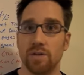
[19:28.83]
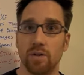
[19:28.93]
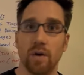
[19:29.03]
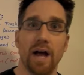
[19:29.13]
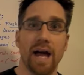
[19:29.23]

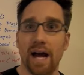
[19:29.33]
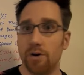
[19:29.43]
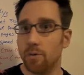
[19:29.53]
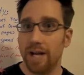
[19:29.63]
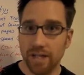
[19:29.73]
to how
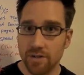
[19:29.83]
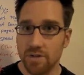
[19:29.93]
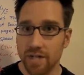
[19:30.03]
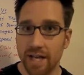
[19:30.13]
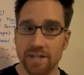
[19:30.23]
to rank your
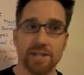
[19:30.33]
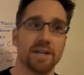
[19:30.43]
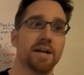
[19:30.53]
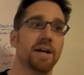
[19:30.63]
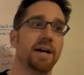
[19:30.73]
sites,